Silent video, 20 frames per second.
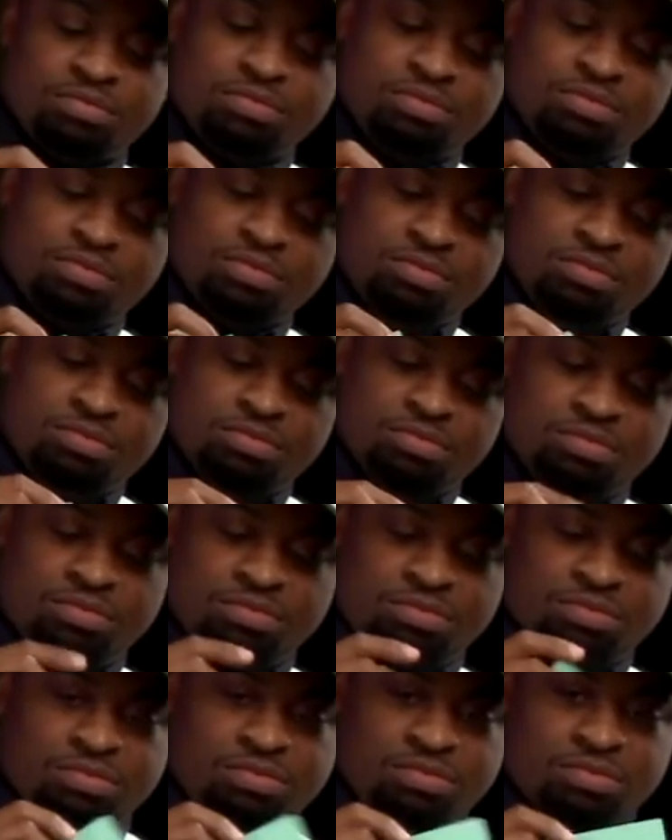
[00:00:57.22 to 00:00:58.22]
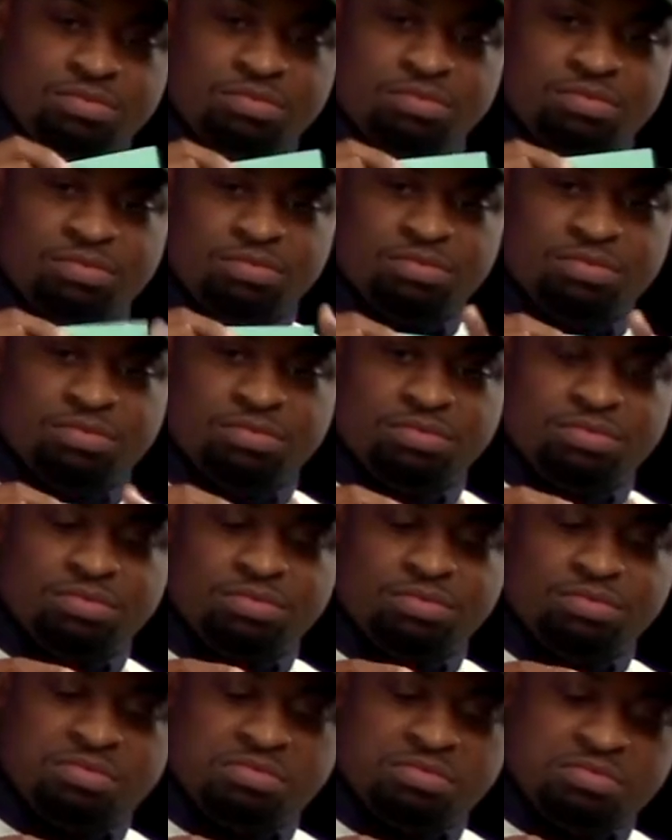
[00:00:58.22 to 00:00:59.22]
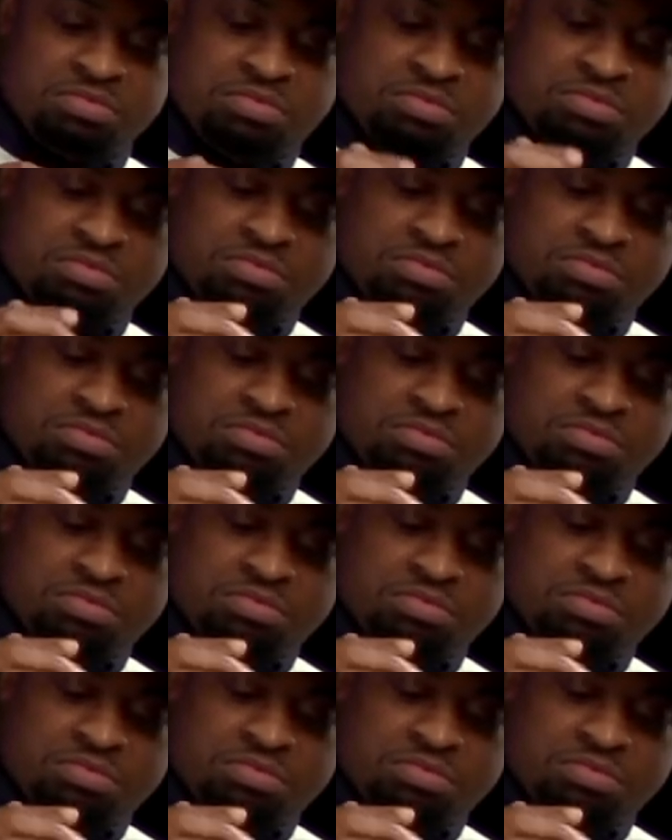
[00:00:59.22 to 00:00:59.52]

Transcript: (not speaking)